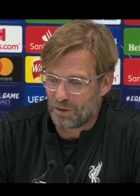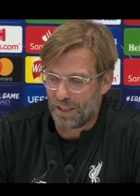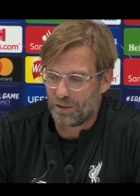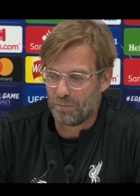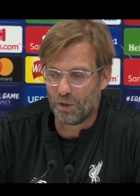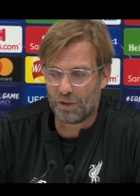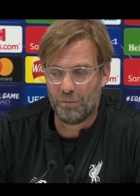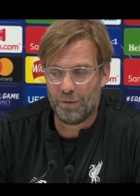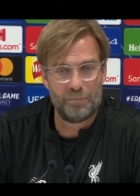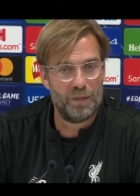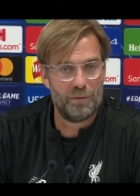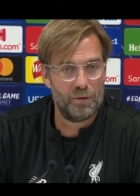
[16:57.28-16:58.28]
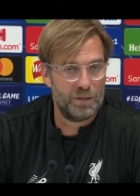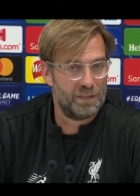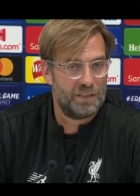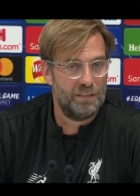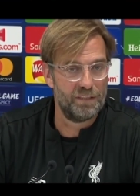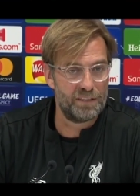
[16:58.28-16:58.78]
try to motivate my
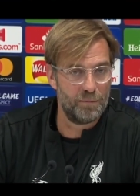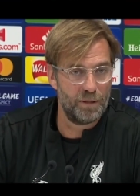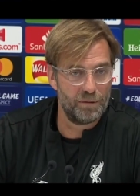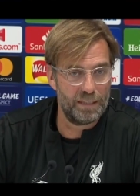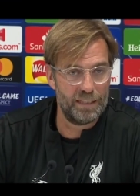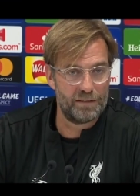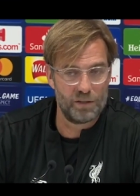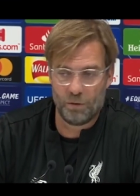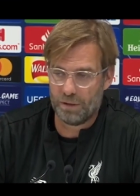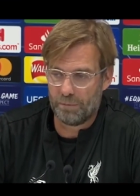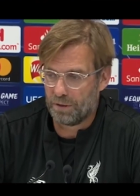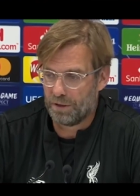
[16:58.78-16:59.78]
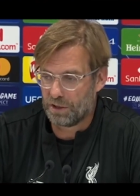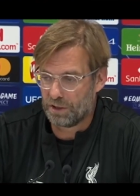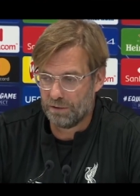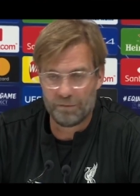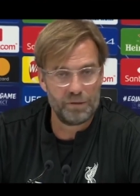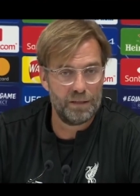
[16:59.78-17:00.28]
boys if it's about that. So, and I'm pretty
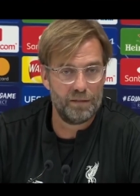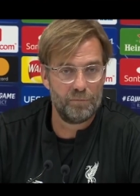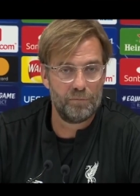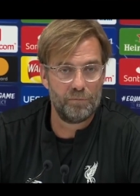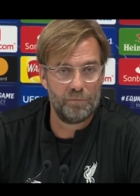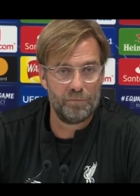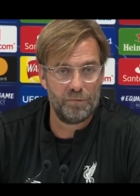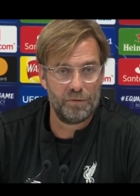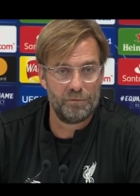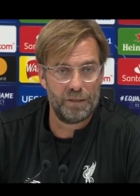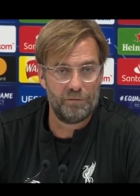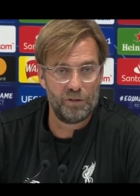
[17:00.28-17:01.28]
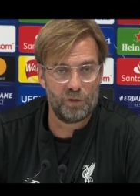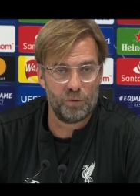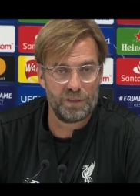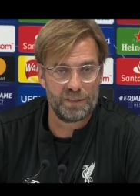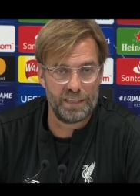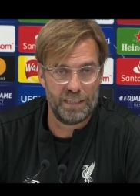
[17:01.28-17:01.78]
sure um, they will do
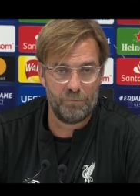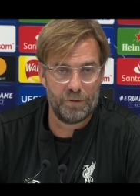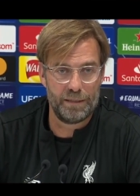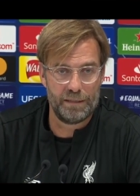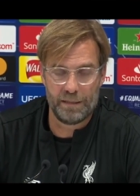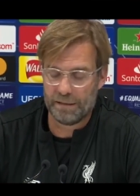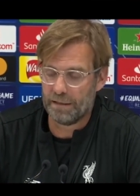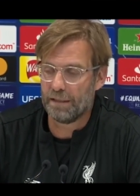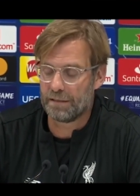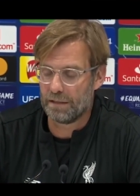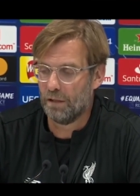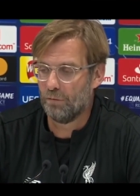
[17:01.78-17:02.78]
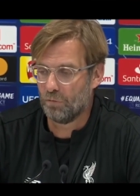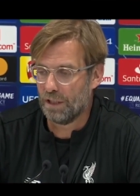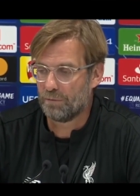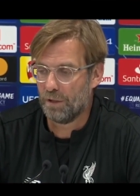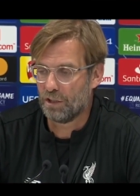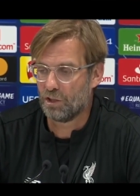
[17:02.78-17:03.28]
it the same way, and that's um,
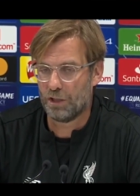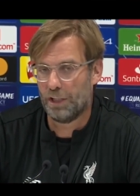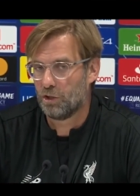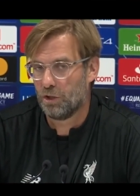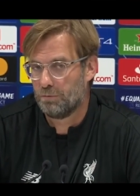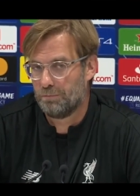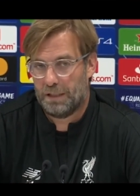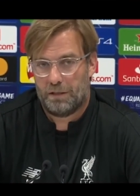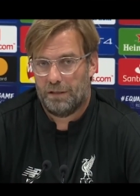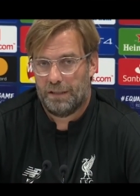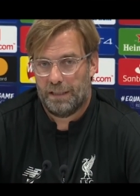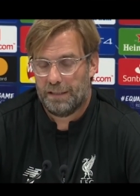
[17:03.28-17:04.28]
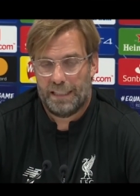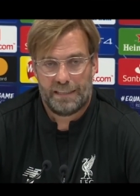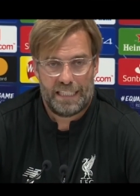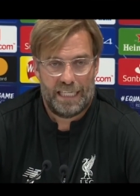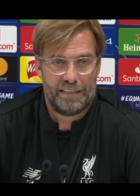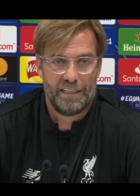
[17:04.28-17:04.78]
that makes it dangerous. But on the other hand
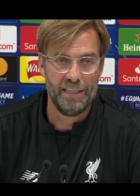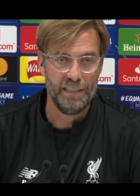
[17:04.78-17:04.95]
side,